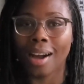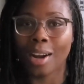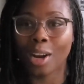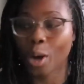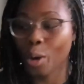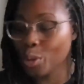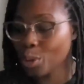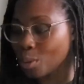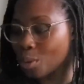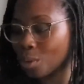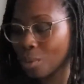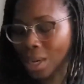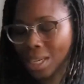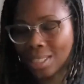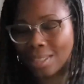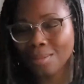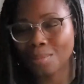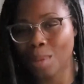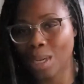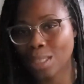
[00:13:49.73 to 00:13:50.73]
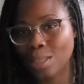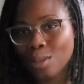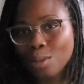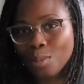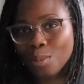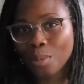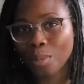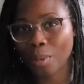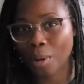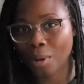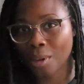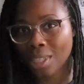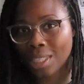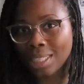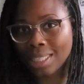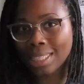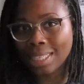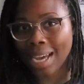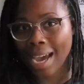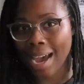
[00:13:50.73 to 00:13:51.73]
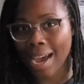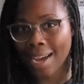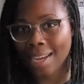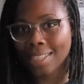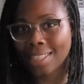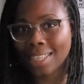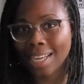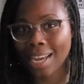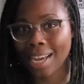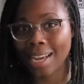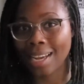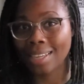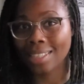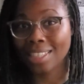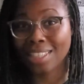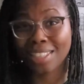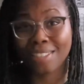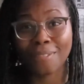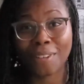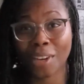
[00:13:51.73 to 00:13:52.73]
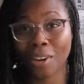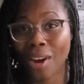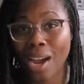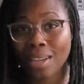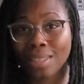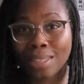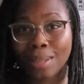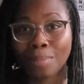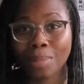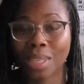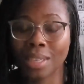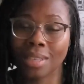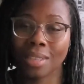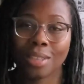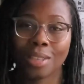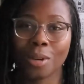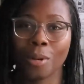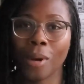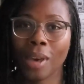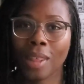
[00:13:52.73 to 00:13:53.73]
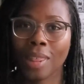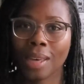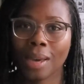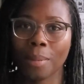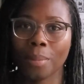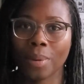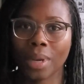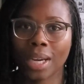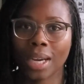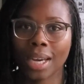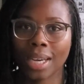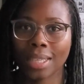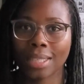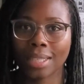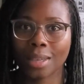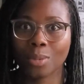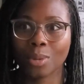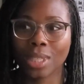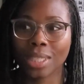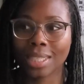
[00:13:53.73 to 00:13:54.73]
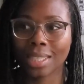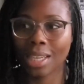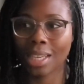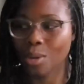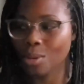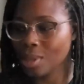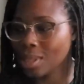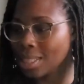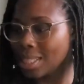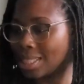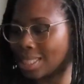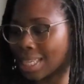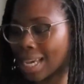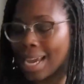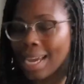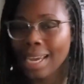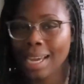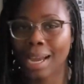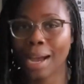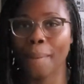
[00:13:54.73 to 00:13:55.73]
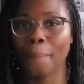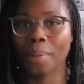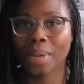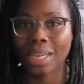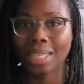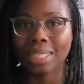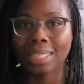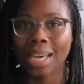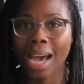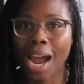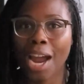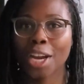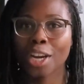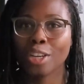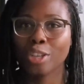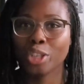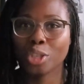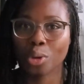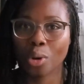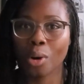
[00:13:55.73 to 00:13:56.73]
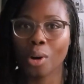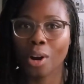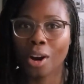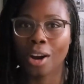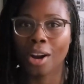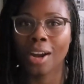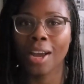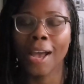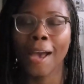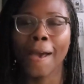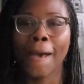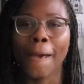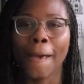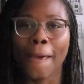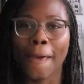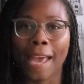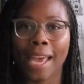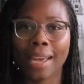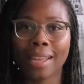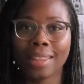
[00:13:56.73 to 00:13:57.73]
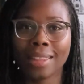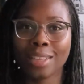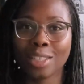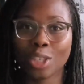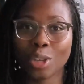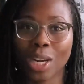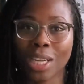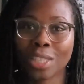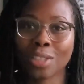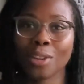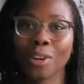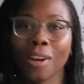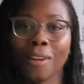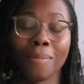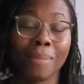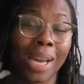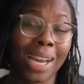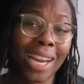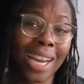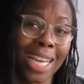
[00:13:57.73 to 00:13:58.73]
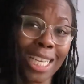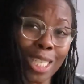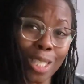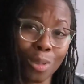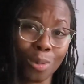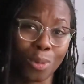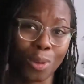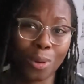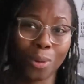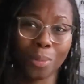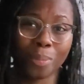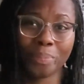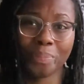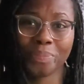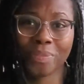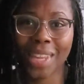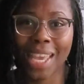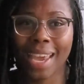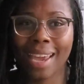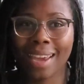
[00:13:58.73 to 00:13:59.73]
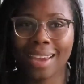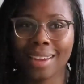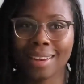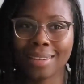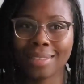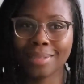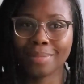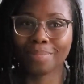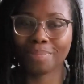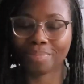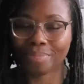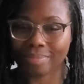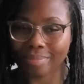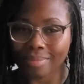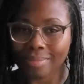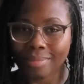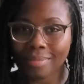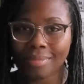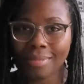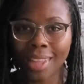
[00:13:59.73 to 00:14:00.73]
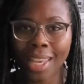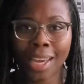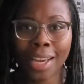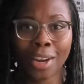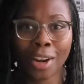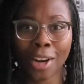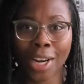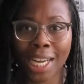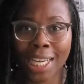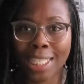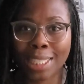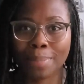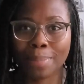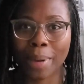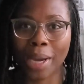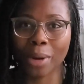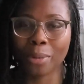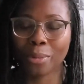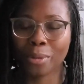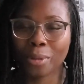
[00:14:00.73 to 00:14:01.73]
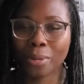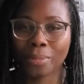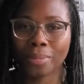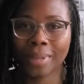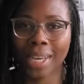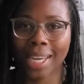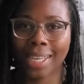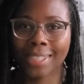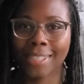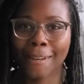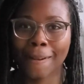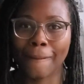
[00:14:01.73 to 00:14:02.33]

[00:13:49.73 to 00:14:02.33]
go through the rest of my super bulky stash and just figure out something to do with it, because it was literally taking up an entire drawer in the dresser of my guest room and in our guest bedroom. And